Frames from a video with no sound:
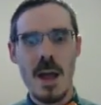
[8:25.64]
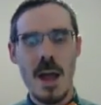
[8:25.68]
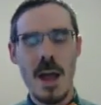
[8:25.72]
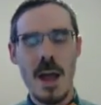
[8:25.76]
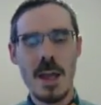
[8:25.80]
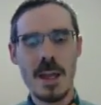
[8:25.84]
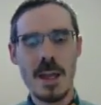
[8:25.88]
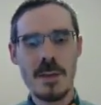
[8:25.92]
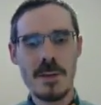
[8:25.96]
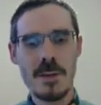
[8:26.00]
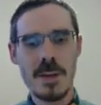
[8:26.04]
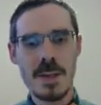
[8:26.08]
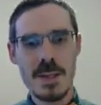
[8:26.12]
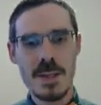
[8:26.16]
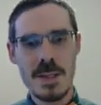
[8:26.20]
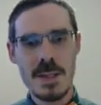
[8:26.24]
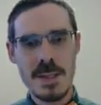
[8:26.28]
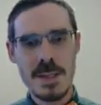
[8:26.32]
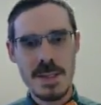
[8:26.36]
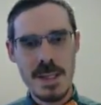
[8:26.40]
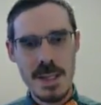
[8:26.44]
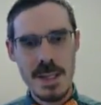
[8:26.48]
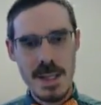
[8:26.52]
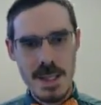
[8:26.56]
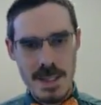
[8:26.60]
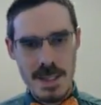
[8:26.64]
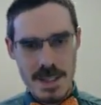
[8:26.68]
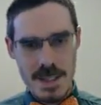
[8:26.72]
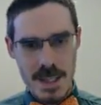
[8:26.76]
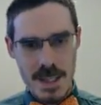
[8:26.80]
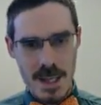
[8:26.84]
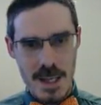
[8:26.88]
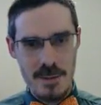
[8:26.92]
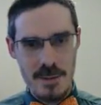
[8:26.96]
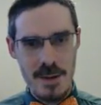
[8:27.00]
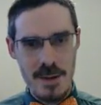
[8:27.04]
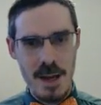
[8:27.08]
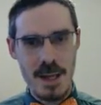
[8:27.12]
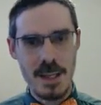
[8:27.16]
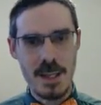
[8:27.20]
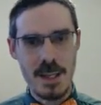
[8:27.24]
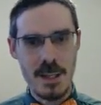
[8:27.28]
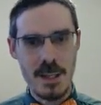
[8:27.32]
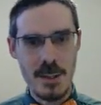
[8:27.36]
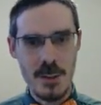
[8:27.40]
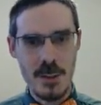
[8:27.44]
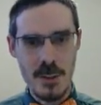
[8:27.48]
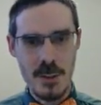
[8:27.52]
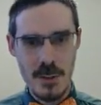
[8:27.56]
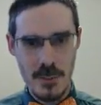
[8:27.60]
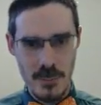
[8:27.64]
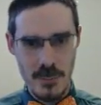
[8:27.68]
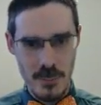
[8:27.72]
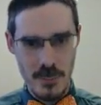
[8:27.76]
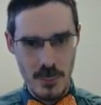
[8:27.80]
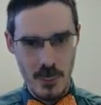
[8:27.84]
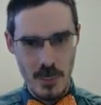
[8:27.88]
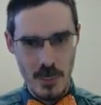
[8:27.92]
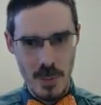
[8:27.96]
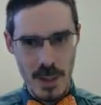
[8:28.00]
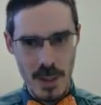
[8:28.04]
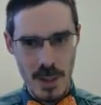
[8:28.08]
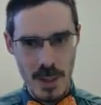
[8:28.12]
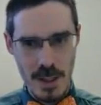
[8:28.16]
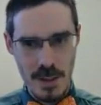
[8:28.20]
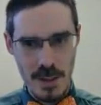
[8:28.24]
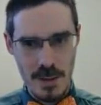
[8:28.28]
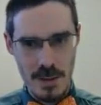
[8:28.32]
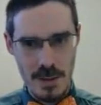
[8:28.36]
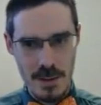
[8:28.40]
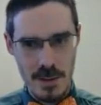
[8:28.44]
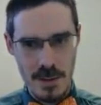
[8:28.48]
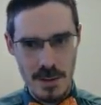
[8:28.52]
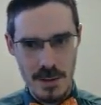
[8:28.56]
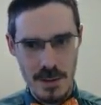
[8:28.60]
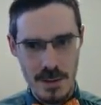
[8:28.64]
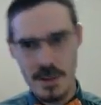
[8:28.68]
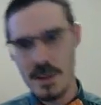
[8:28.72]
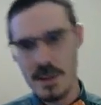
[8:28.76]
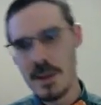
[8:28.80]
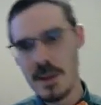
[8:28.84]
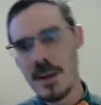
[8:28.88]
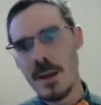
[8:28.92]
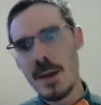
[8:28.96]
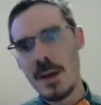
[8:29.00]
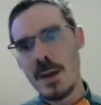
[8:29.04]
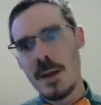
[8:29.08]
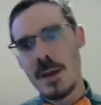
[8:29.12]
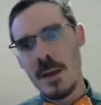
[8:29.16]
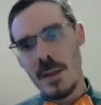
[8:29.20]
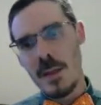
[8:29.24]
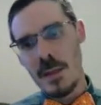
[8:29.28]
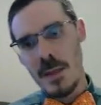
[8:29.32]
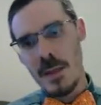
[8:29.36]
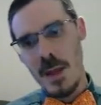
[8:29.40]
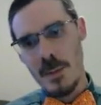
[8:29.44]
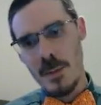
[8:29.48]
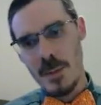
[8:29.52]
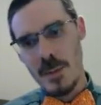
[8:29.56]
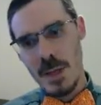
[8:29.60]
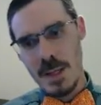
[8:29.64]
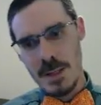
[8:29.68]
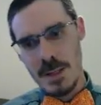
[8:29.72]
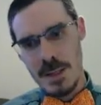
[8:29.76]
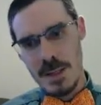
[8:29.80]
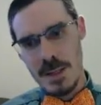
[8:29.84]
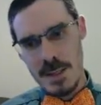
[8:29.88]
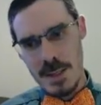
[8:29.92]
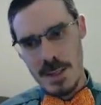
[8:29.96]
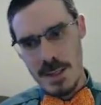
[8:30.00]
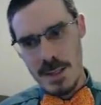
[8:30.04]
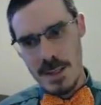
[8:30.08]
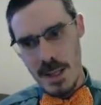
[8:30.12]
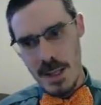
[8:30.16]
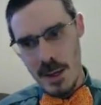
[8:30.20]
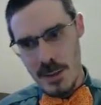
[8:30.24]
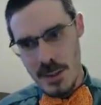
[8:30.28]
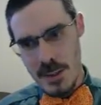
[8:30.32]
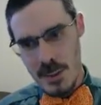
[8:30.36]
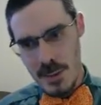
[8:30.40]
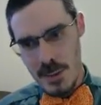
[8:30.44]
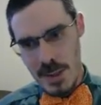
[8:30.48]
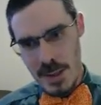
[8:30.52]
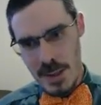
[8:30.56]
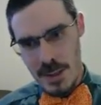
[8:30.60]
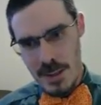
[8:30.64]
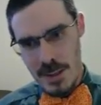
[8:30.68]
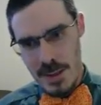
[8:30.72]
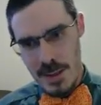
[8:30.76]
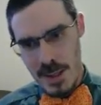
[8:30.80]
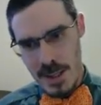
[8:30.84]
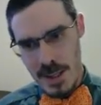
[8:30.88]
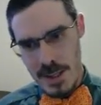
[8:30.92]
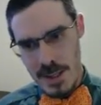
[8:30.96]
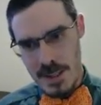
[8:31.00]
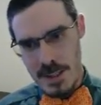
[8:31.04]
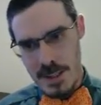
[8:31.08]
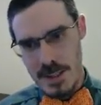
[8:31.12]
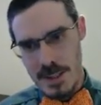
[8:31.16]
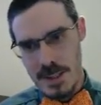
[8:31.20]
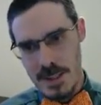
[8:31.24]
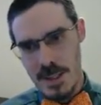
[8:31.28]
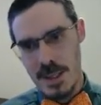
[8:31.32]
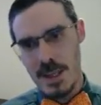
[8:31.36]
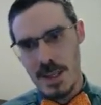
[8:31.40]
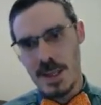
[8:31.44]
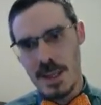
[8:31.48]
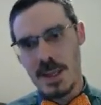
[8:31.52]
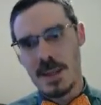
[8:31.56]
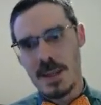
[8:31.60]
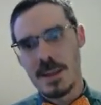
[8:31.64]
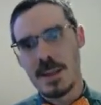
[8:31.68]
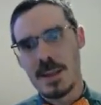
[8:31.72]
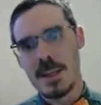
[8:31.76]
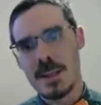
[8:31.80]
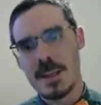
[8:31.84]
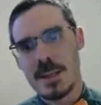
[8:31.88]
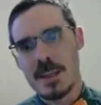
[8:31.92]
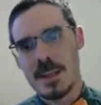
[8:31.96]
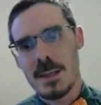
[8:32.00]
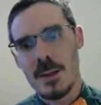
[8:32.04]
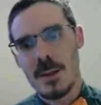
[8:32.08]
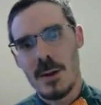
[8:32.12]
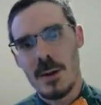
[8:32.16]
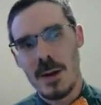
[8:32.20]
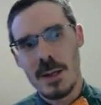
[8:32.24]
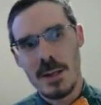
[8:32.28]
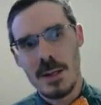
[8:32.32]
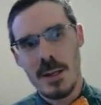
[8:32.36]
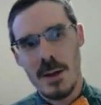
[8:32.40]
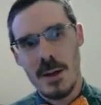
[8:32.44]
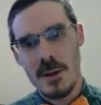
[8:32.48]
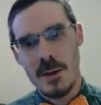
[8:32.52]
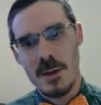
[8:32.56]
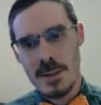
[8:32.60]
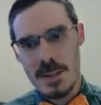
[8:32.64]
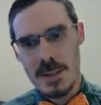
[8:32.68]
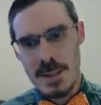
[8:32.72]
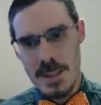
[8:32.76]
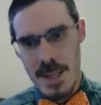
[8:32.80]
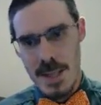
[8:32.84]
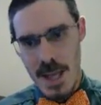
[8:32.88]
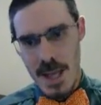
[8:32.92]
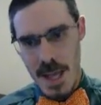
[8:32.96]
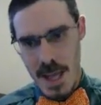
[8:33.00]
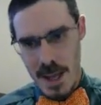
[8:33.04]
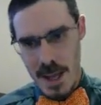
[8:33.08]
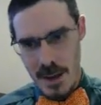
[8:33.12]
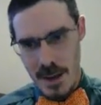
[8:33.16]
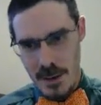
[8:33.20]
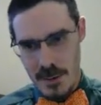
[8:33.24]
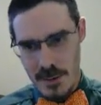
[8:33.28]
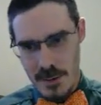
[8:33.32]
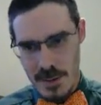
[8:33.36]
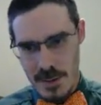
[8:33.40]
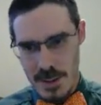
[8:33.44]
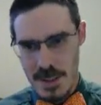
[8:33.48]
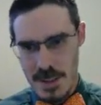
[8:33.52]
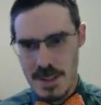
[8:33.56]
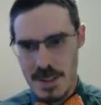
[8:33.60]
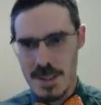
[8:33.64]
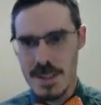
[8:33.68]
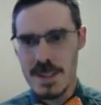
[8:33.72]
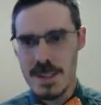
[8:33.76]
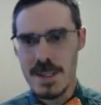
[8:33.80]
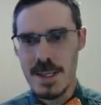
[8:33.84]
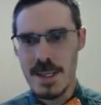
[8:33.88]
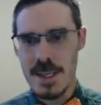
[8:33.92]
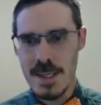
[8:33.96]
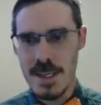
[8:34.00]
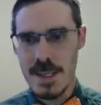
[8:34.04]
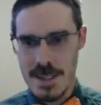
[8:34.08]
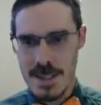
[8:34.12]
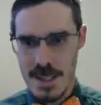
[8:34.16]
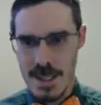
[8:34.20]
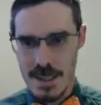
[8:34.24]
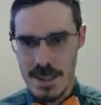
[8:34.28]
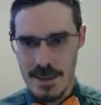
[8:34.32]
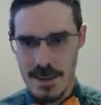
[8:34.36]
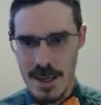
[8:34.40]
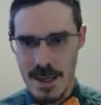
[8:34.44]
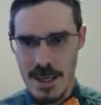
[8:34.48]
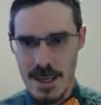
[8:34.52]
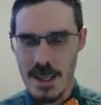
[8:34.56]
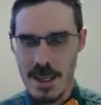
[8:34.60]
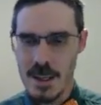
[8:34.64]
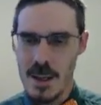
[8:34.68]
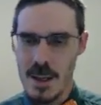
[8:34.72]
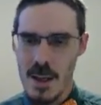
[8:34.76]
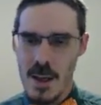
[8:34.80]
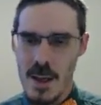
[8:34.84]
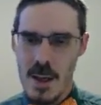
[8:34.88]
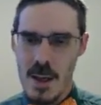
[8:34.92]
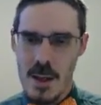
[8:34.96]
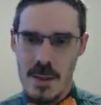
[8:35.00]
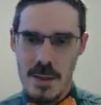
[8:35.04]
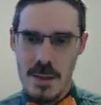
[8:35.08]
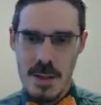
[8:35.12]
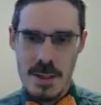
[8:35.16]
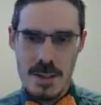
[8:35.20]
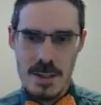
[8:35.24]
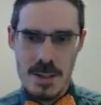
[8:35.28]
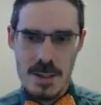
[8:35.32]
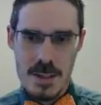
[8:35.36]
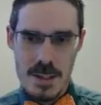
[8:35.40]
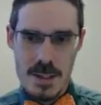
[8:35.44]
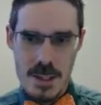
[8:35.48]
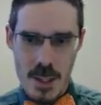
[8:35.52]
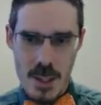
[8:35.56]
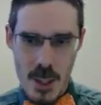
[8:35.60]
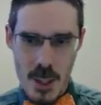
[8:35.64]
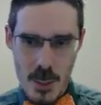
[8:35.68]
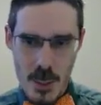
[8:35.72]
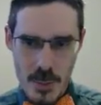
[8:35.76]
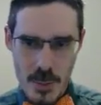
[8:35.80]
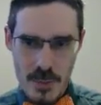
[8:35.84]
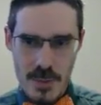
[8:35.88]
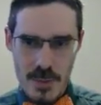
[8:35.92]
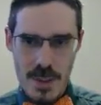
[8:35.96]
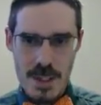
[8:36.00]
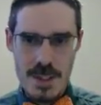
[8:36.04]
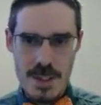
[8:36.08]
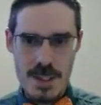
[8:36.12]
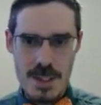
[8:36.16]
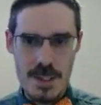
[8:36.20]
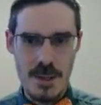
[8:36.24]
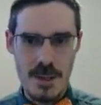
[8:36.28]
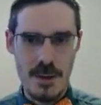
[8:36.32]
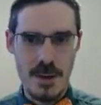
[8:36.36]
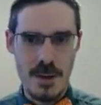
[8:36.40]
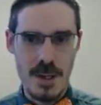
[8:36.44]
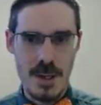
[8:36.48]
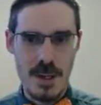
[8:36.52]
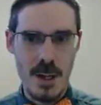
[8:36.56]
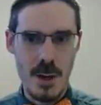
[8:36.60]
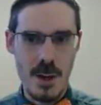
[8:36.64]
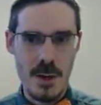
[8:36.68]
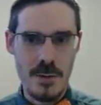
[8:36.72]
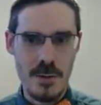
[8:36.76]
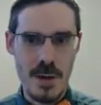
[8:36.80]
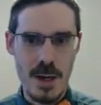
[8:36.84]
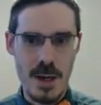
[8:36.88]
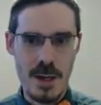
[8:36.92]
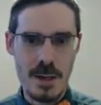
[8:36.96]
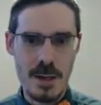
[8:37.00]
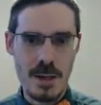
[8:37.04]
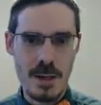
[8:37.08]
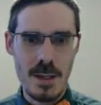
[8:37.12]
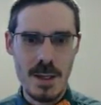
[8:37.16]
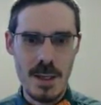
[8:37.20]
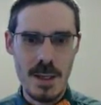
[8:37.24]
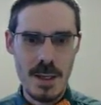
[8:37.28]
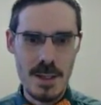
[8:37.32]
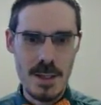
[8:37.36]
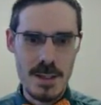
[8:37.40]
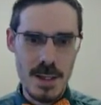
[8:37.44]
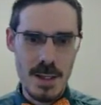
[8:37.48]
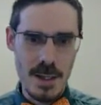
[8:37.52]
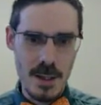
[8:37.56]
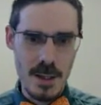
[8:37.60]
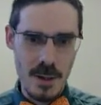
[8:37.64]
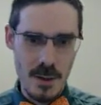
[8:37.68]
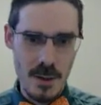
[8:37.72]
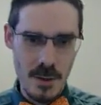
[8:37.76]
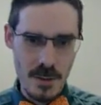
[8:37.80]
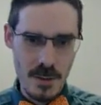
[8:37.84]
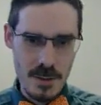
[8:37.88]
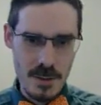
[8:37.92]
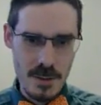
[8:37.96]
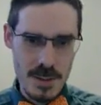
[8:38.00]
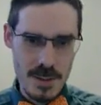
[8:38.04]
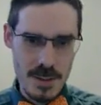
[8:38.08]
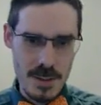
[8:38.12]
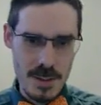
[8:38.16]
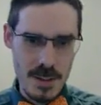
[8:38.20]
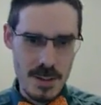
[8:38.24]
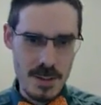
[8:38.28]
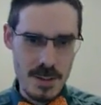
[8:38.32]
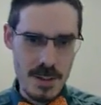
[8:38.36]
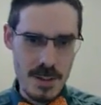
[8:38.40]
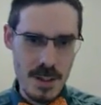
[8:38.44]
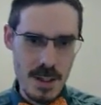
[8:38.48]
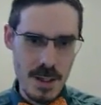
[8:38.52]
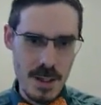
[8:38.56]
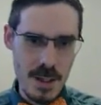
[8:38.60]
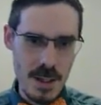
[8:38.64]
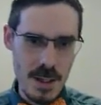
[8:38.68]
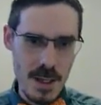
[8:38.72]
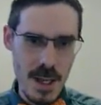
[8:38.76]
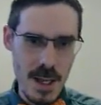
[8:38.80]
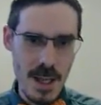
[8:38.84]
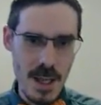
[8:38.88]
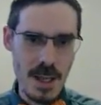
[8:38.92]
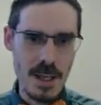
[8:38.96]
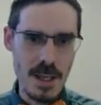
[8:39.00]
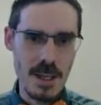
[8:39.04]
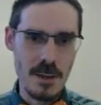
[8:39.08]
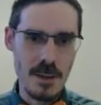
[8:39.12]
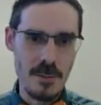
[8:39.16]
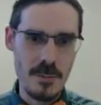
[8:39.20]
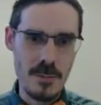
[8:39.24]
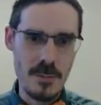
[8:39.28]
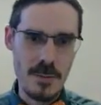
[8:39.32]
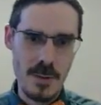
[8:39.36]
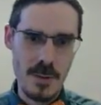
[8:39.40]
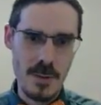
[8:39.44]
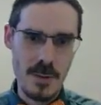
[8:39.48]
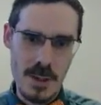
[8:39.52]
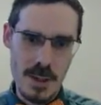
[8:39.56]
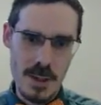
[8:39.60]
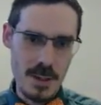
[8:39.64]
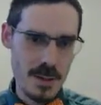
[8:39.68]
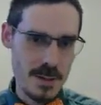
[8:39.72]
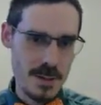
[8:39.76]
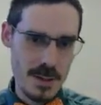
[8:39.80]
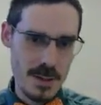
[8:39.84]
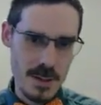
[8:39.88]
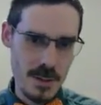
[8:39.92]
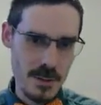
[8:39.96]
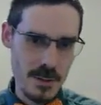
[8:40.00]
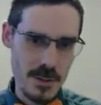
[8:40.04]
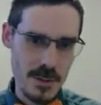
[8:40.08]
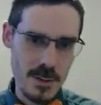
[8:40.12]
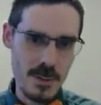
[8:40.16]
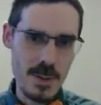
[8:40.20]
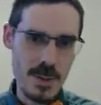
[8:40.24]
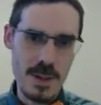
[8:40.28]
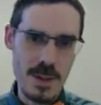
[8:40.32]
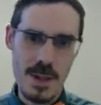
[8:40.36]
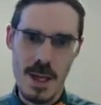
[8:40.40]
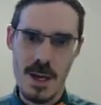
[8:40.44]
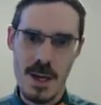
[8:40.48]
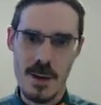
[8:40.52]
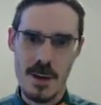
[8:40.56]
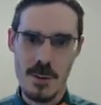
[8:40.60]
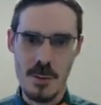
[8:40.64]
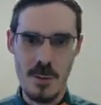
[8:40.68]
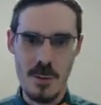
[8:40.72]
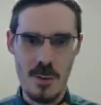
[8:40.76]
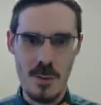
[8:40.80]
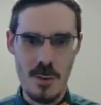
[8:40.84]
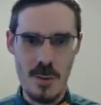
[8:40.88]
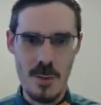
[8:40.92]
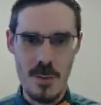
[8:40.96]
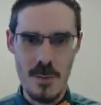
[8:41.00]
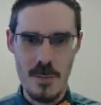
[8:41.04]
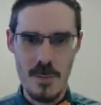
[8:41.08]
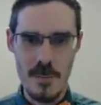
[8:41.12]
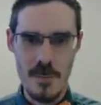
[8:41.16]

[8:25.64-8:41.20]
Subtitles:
And if it is decelerating uniformly, that means it's doing this. This line goes down, it's decelerating. The slope of this line, however, is a constant negative. It's not doing that at all.